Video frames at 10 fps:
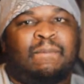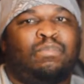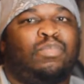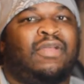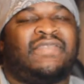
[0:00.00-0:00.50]

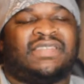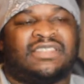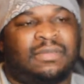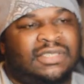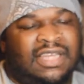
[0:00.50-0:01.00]
Perfect
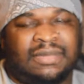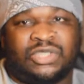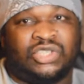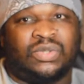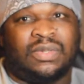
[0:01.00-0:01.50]
summertime
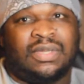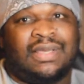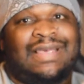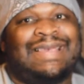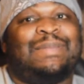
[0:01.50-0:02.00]
shoe,
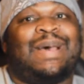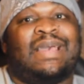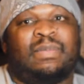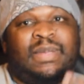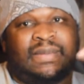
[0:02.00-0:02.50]
in my
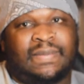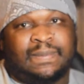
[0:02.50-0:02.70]
opinion.